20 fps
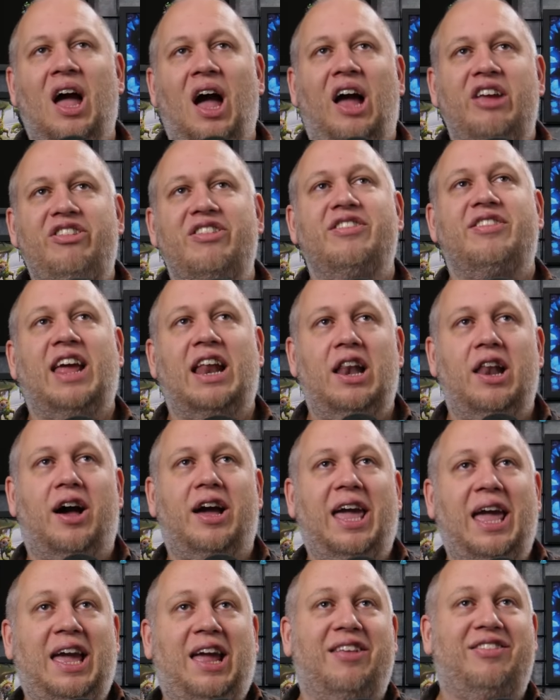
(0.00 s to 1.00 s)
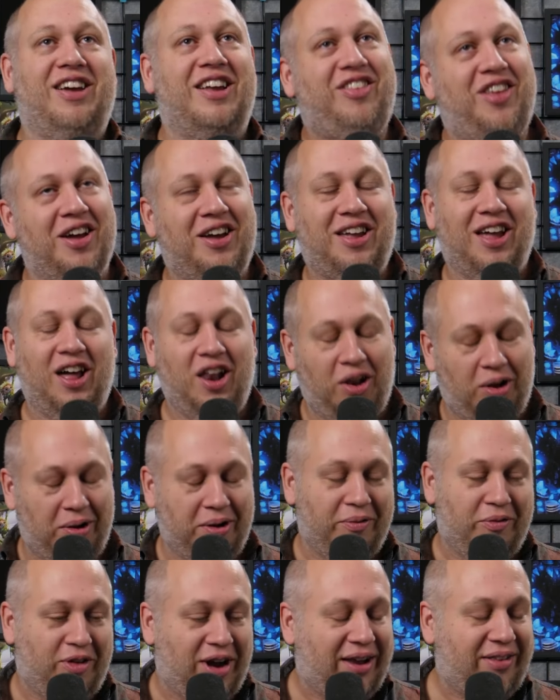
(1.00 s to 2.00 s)
I shouldn't say lucky because I took a lot
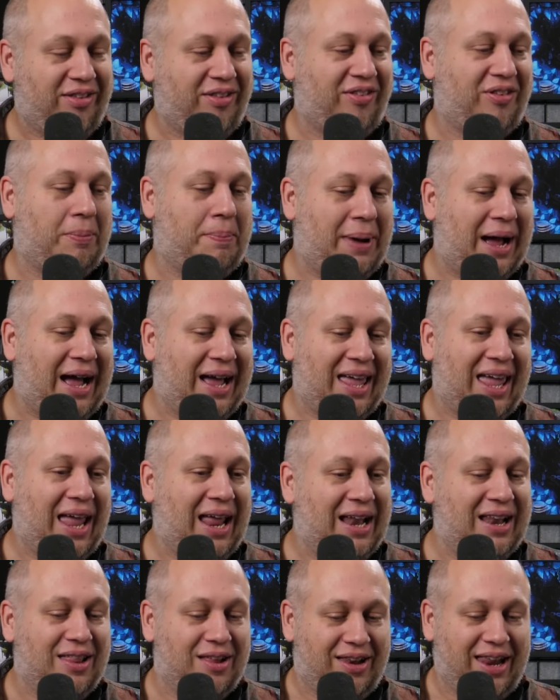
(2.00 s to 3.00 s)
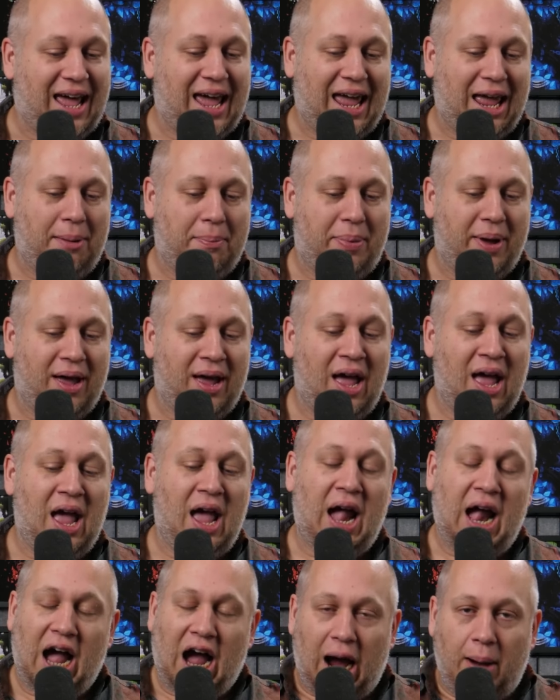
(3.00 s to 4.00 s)
of risks back in the day, but
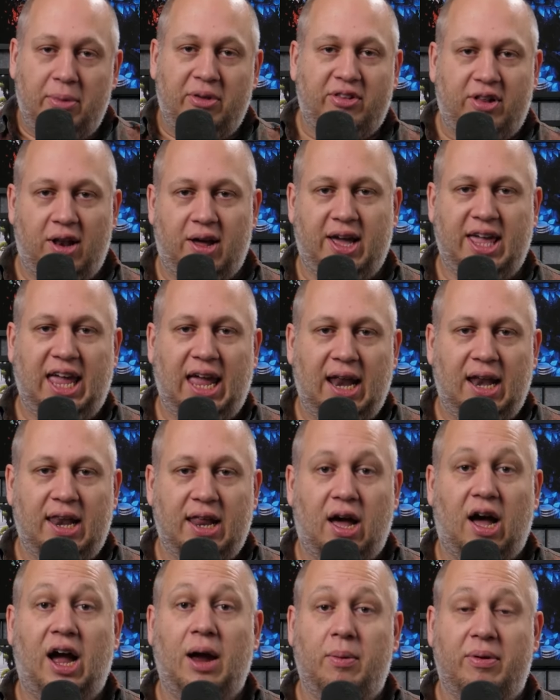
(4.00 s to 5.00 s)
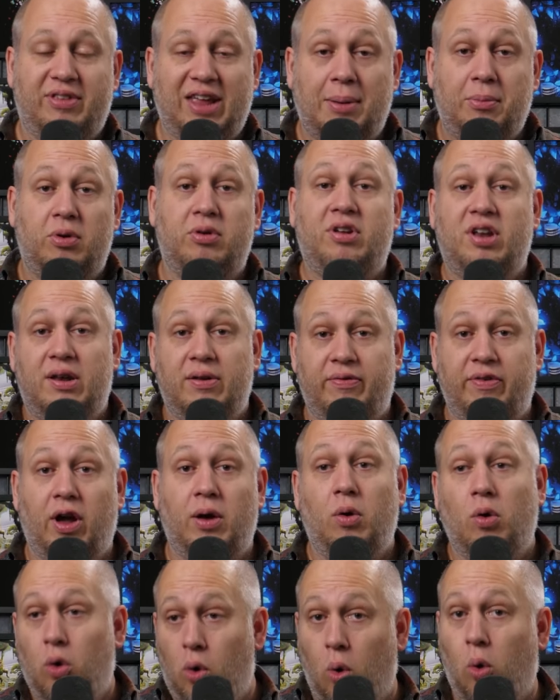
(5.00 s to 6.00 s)
I was lucky in that I was able to
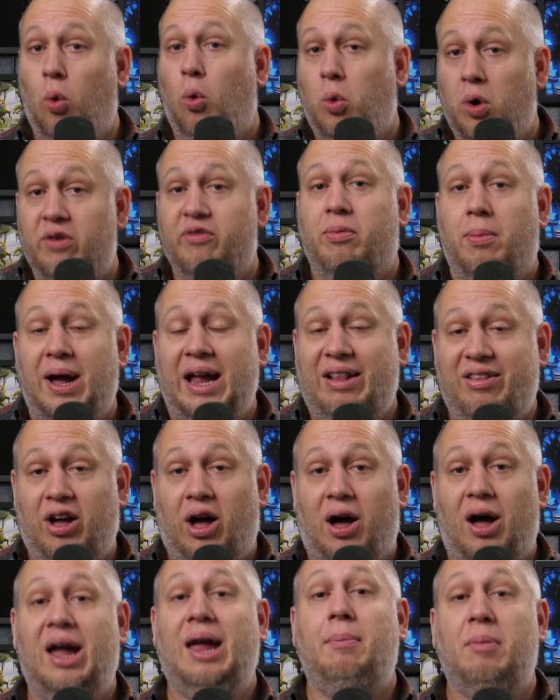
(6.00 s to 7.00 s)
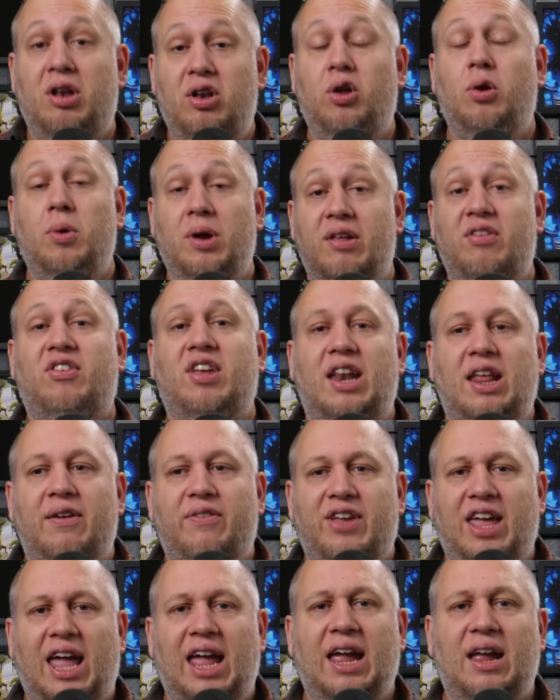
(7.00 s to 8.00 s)
devote all of my time to the City
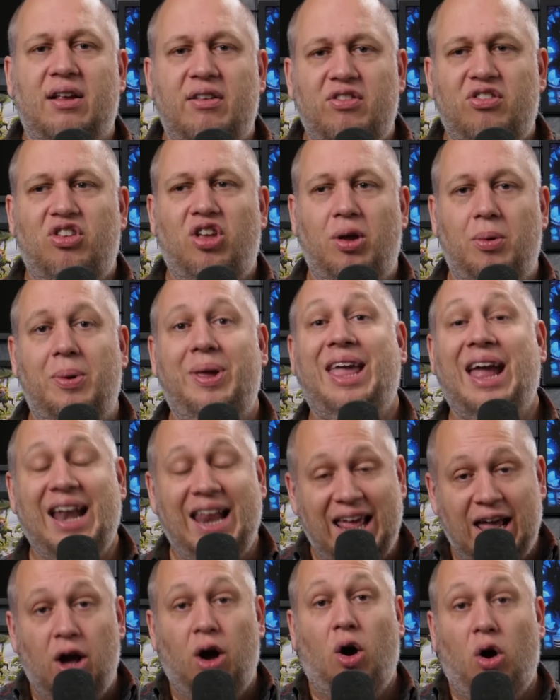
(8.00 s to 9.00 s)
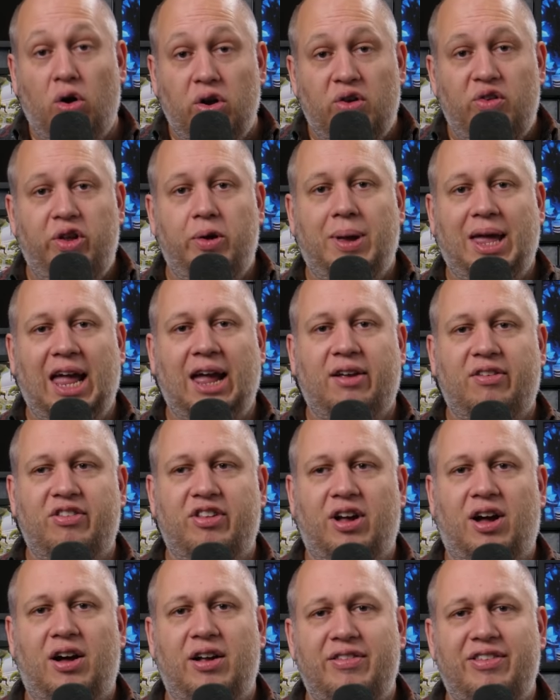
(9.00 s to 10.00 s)
of Kings, to getting it onto
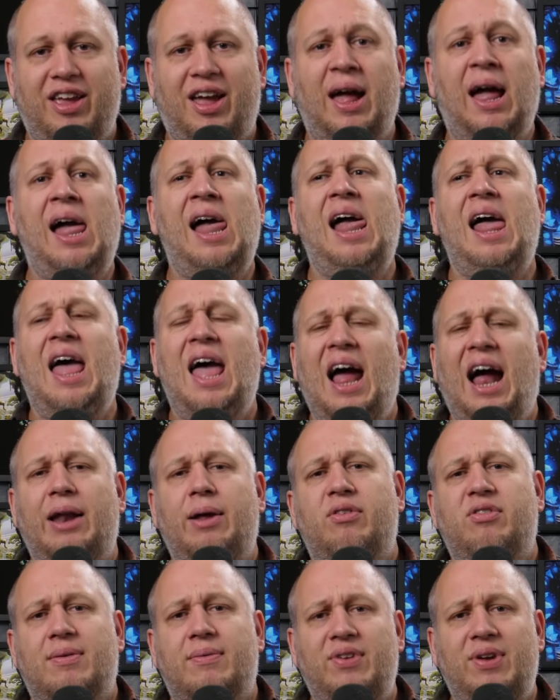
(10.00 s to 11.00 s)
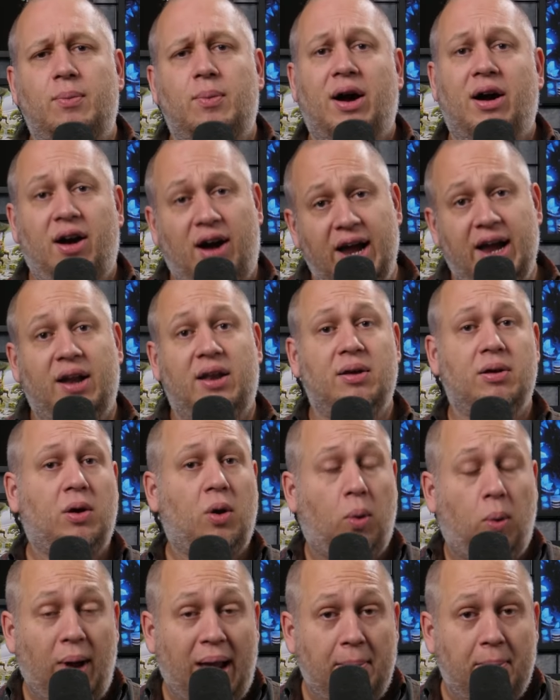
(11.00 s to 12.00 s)
Kickstarter. And it was something where I had
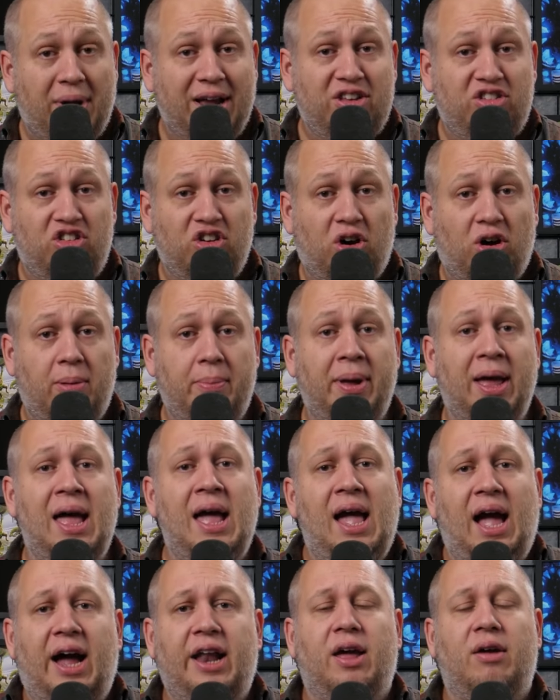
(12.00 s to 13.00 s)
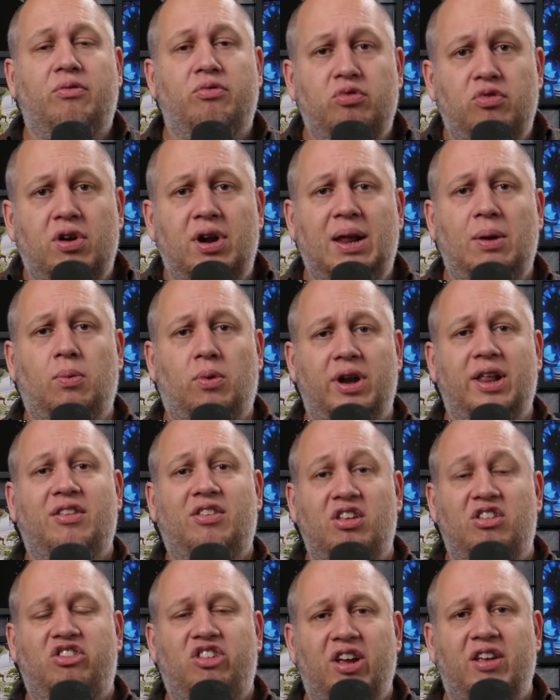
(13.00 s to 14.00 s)
quit my job and I really wanted
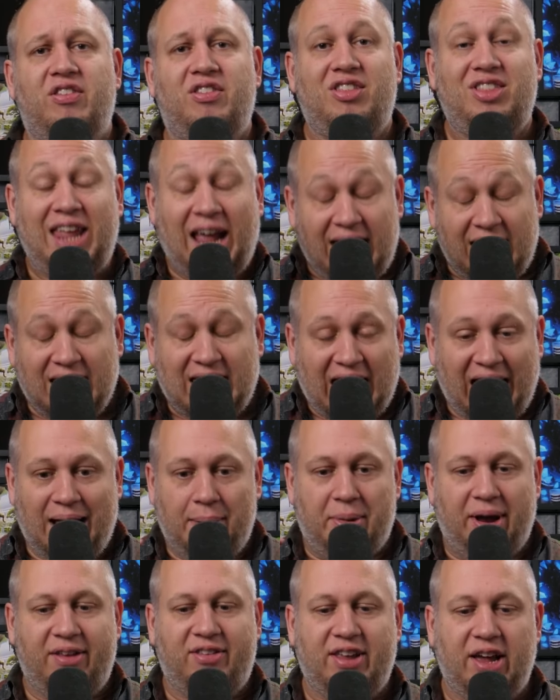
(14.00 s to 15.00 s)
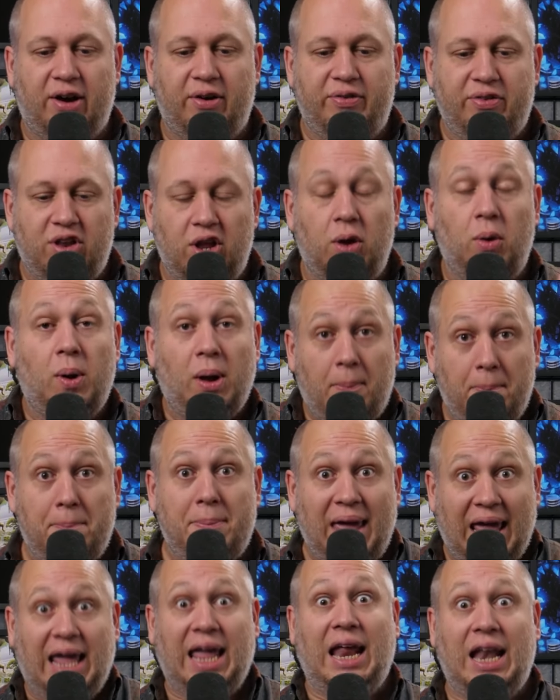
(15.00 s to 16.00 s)
to just dedicate myself to
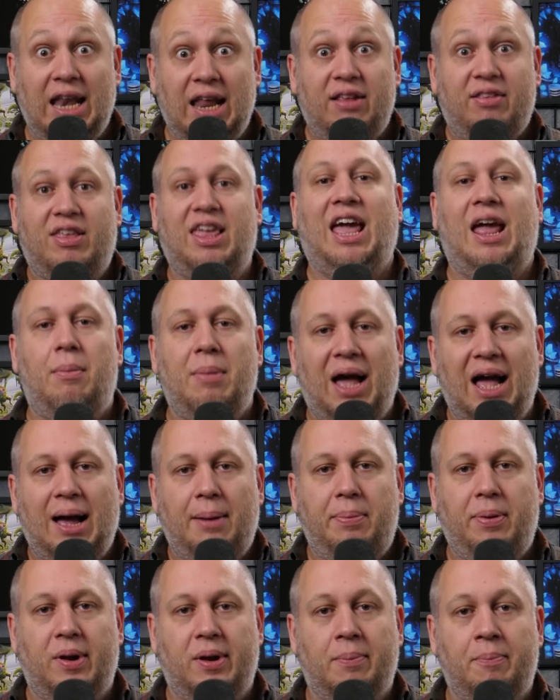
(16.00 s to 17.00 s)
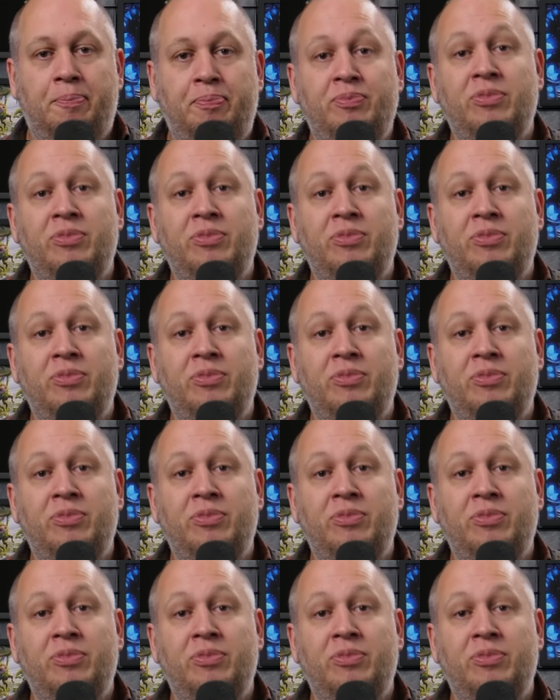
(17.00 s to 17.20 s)
making this game happen.